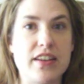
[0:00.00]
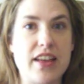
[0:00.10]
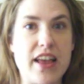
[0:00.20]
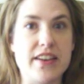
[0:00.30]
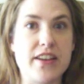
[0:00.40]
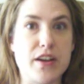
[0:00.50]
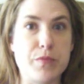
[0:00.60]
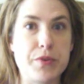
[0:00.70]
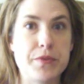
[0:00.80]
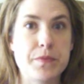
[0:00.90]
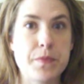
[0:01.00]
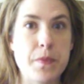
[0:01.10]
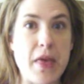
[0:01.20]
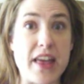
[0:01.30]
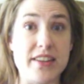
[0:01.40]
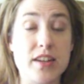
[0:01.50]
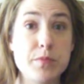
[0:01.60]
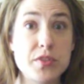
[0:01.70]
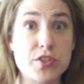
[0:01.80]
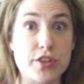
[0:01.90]
end up at a
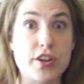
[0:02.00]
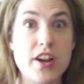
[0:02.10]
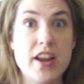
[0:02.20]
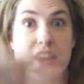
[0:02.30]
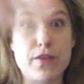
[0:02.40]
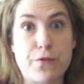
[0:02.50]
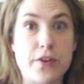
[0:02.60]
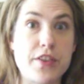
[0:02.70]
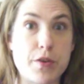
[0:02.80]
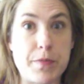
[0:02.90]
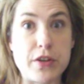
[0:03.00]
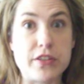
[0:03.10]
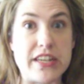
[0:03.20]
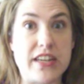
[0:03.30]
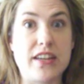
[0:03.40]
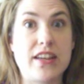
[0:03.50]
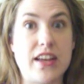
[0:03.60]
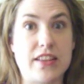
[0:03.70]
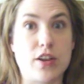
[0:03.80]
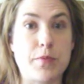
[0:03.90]
dumpster in front of their building
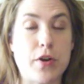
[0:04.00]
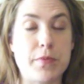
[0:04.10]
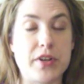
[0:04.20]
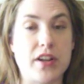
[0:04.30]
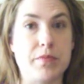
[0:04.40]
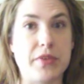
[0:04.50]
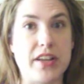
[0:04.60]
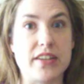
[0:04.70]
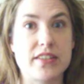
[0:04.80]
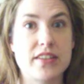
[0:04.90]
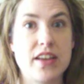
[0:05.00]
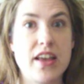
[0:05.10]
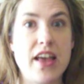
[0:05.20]
at their apartment complex.